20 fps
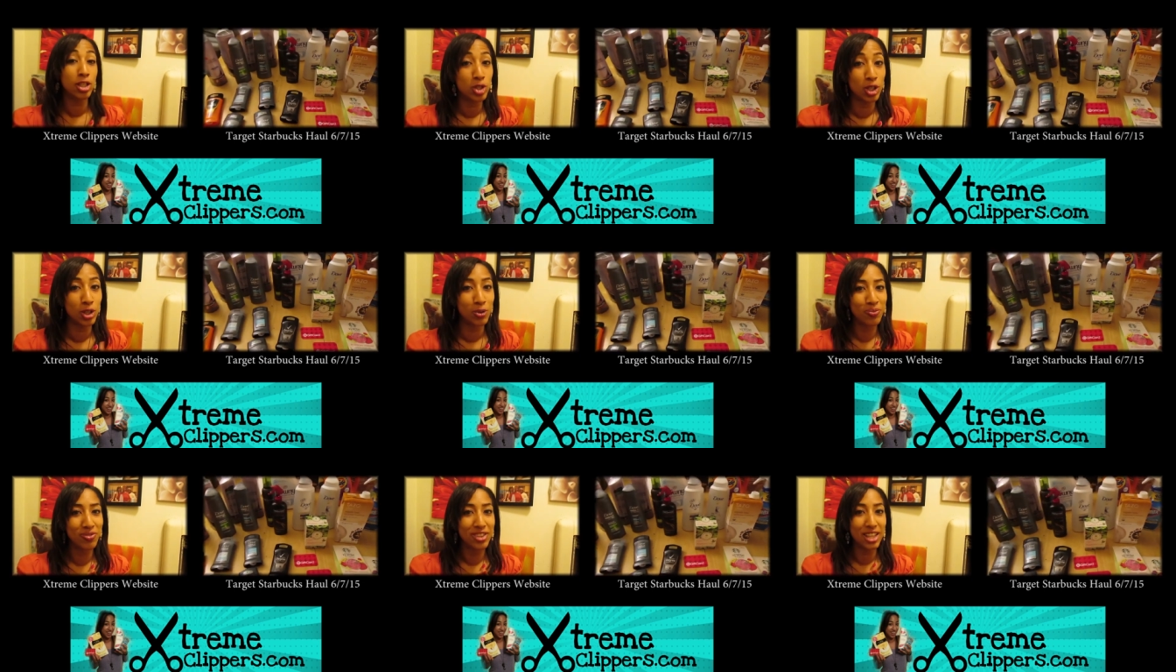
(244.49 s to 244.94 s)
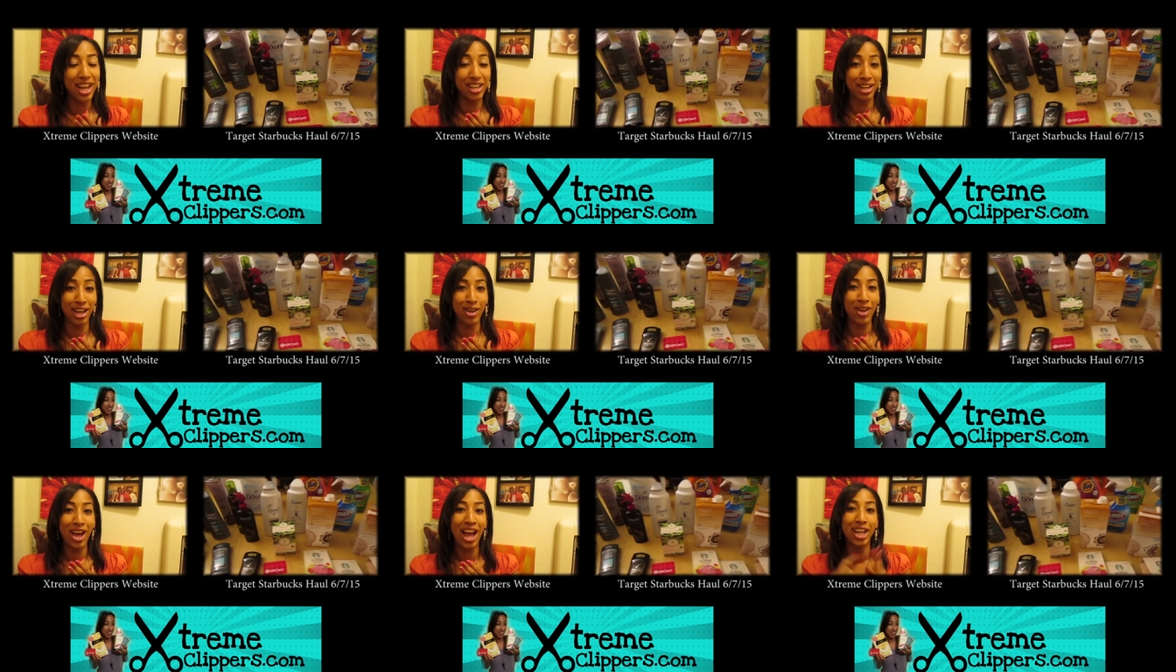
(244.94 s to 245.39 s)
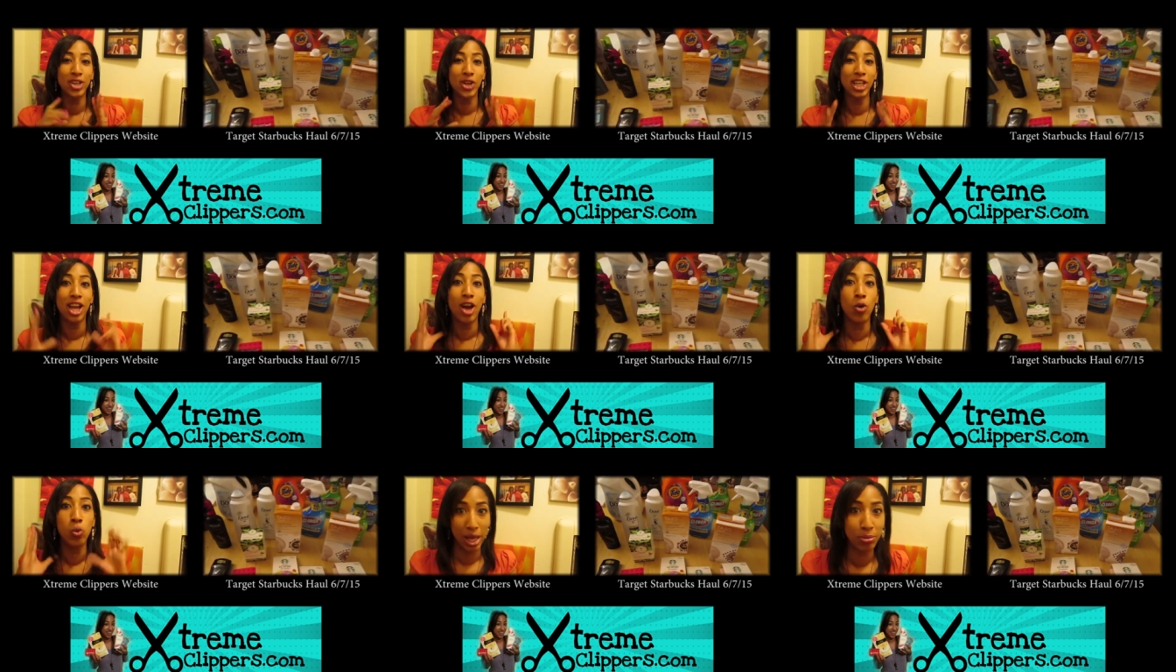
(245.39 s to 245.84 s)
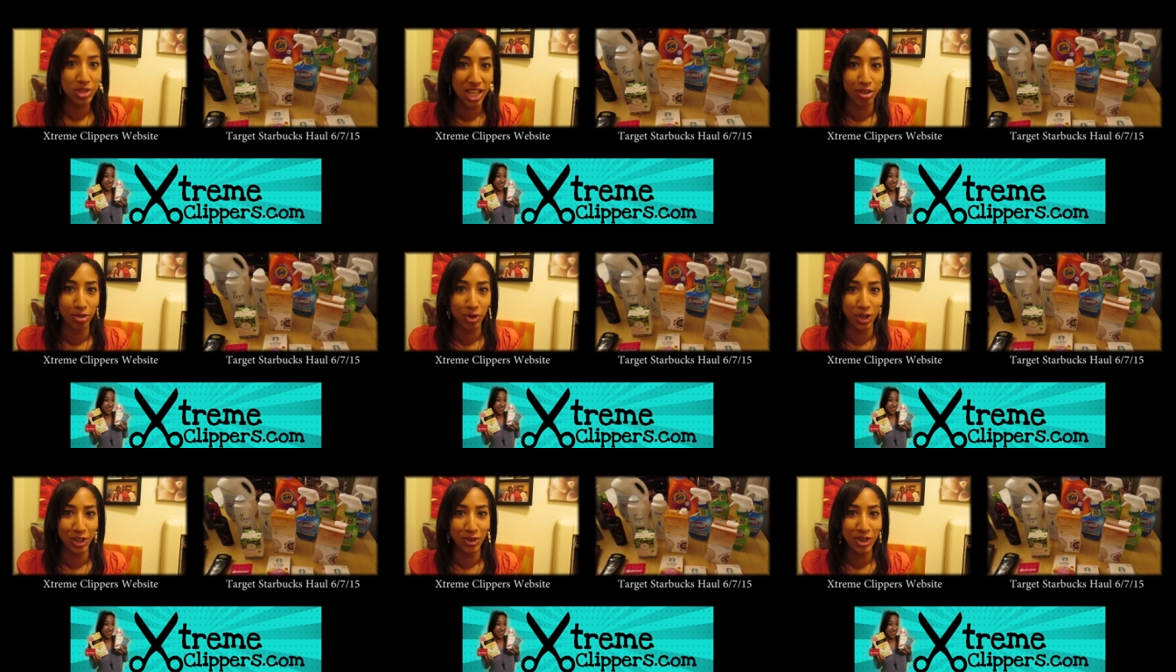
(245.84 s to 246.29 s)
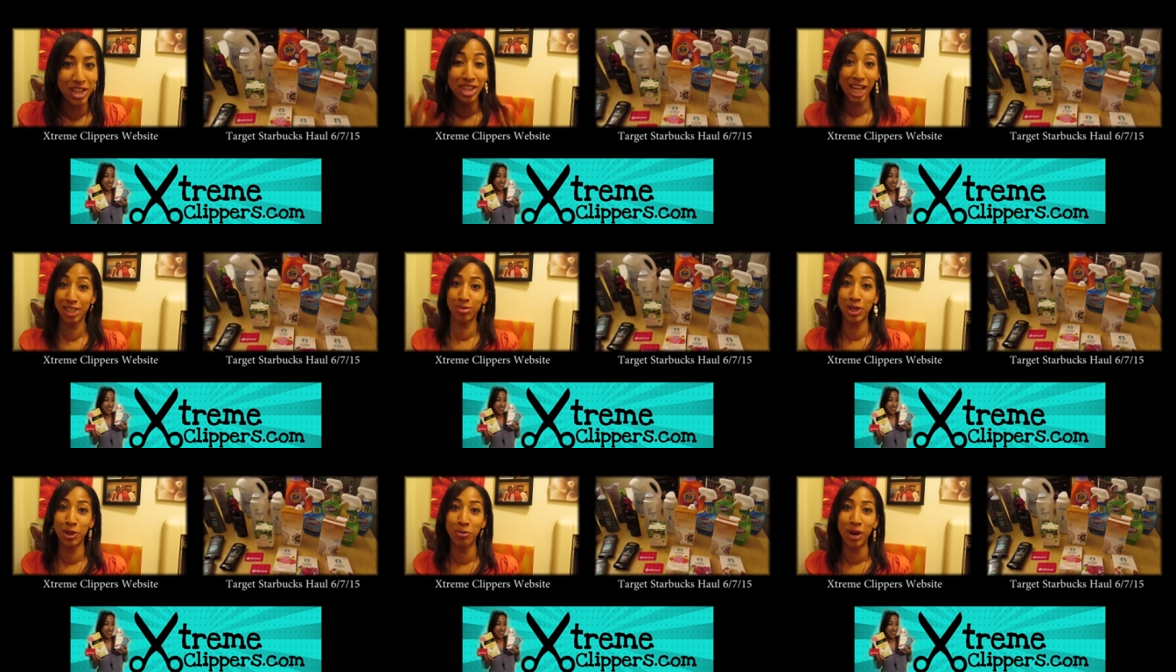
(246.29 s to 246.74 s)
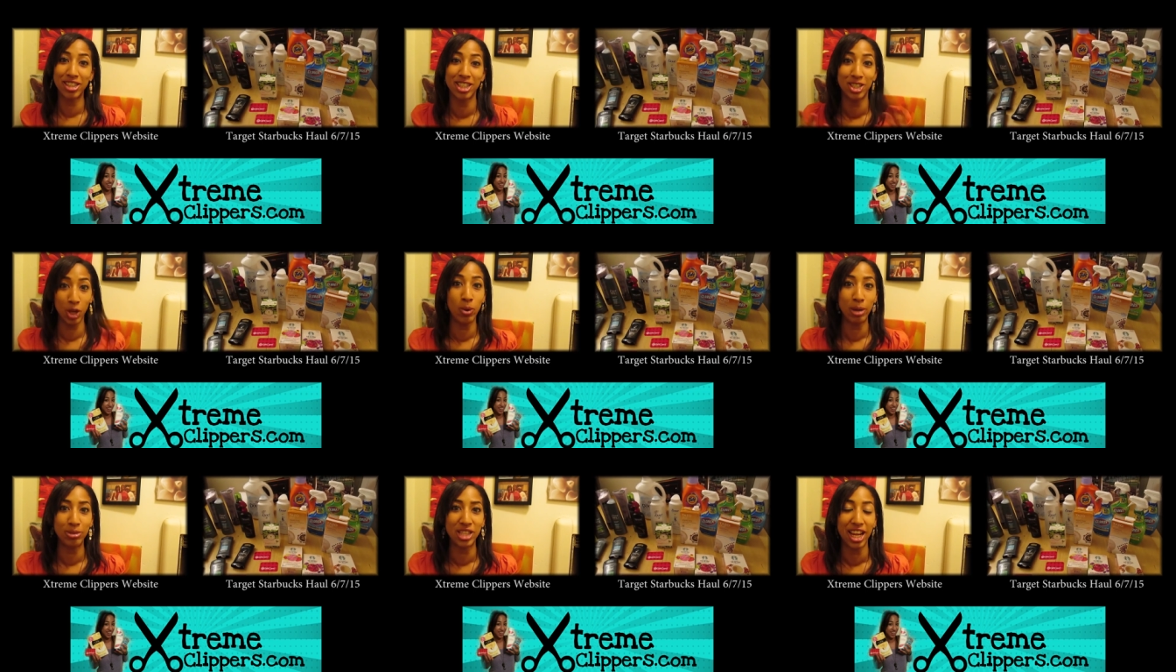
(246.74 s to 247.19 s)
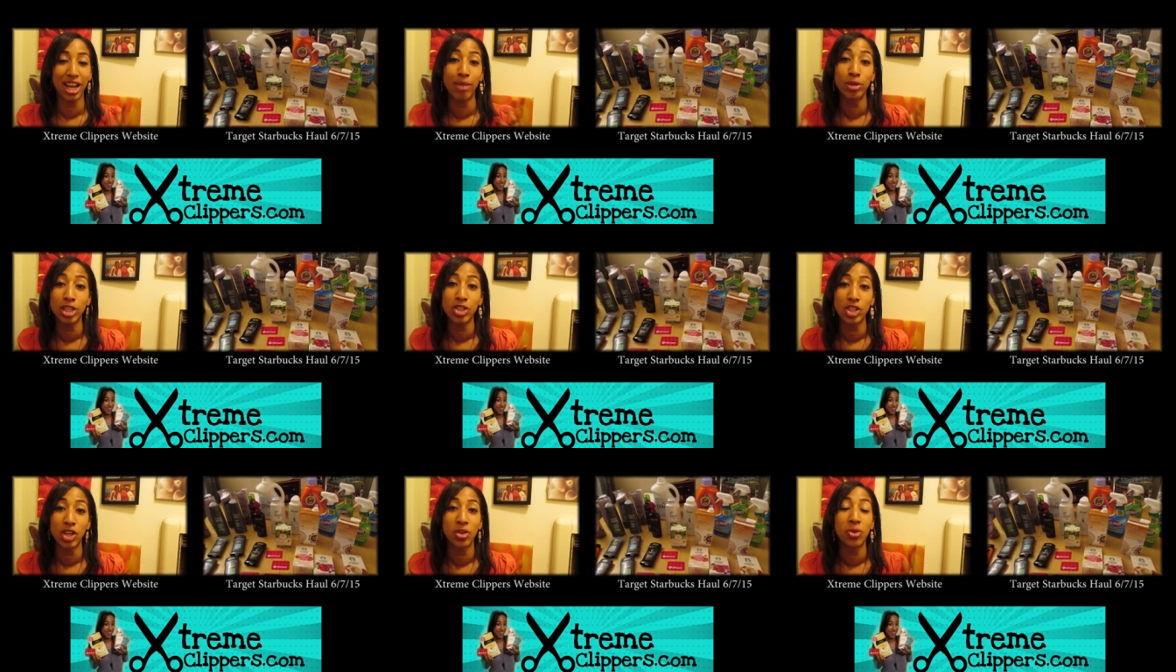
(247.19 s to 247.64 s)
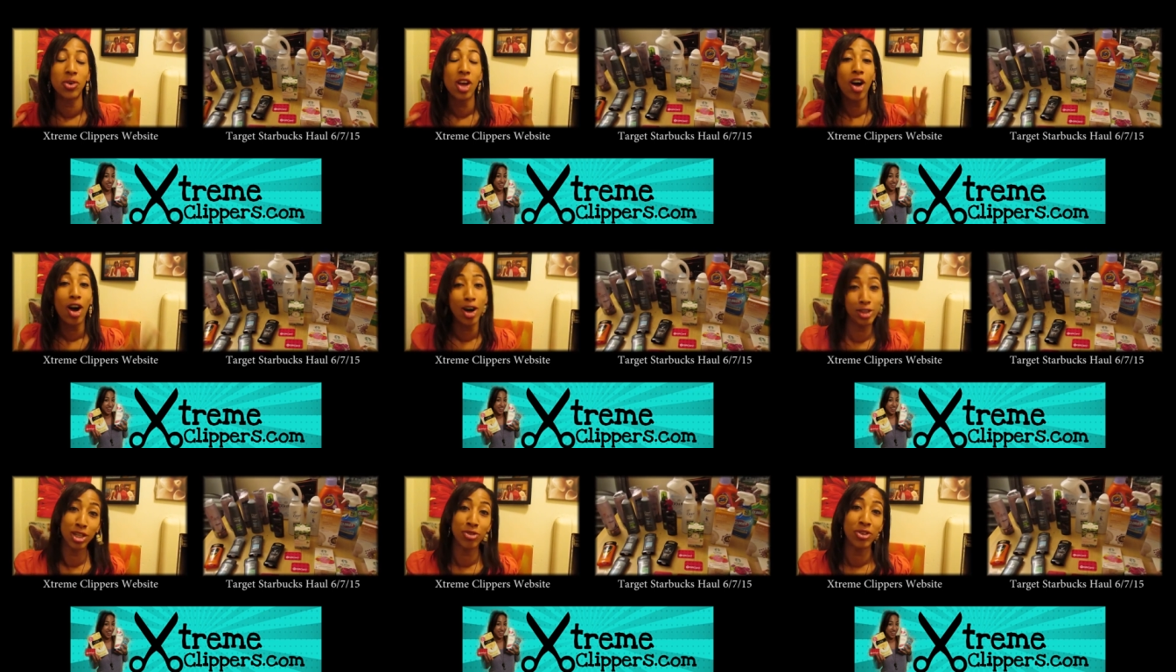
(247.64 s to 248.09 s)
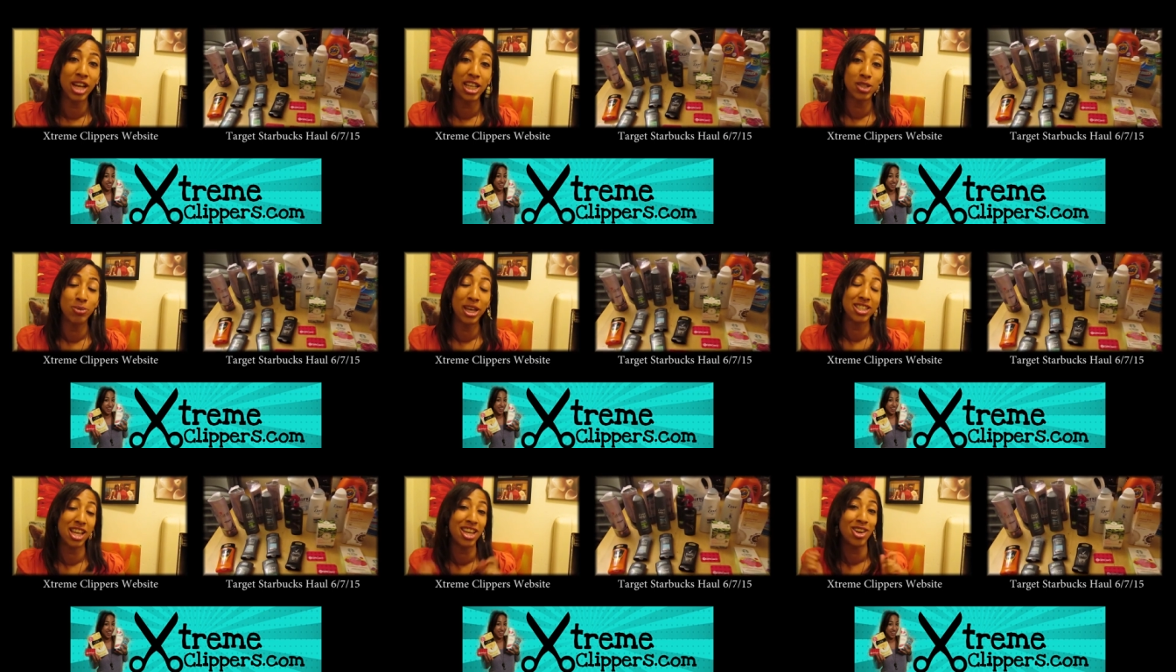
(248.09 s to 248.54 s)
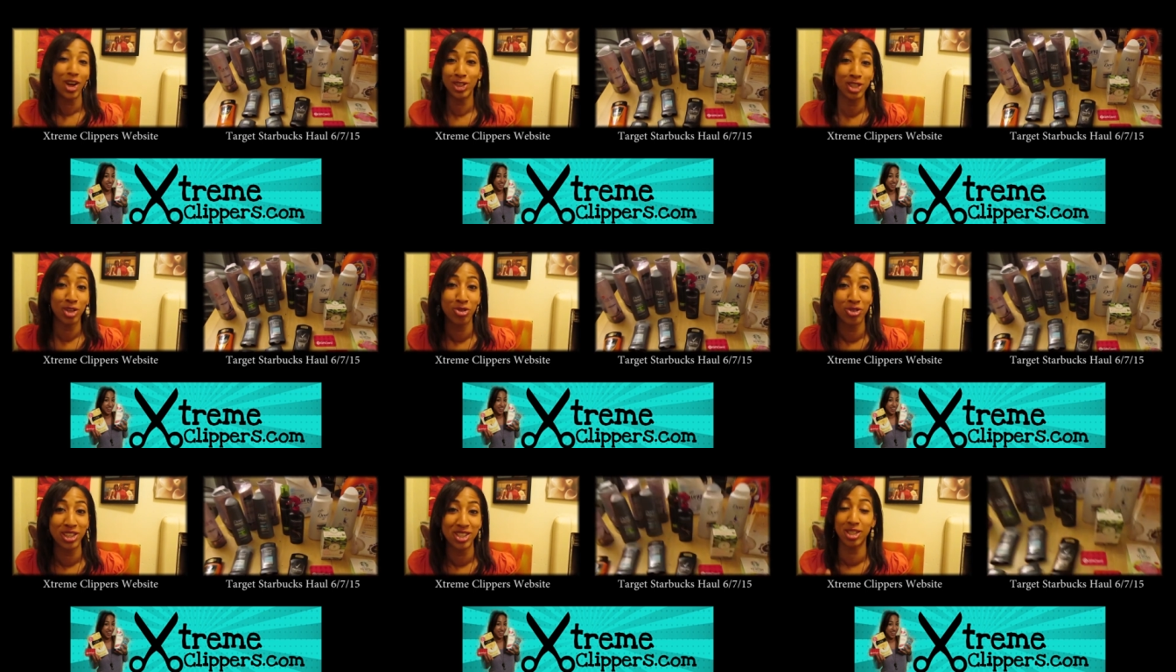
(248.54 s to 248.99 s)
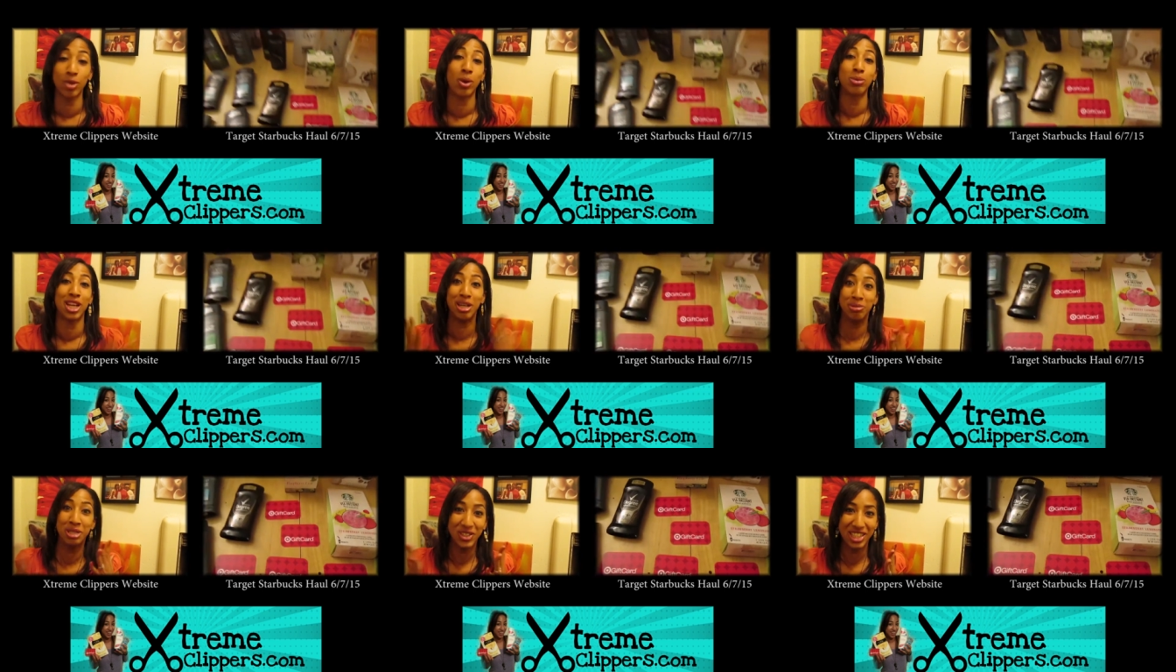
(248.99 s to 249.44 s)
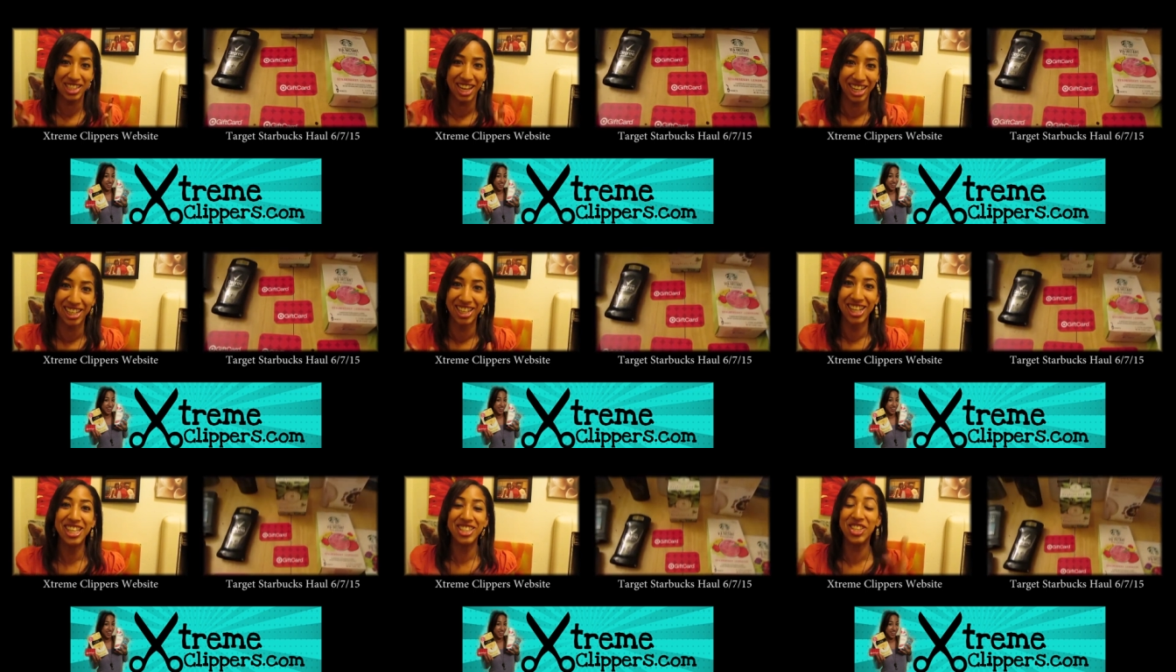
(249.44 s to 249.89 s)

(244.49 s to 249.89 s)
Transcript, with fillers: If you'd like to see another one, click a video that's playing on the screen and it'll take you directly to the next video.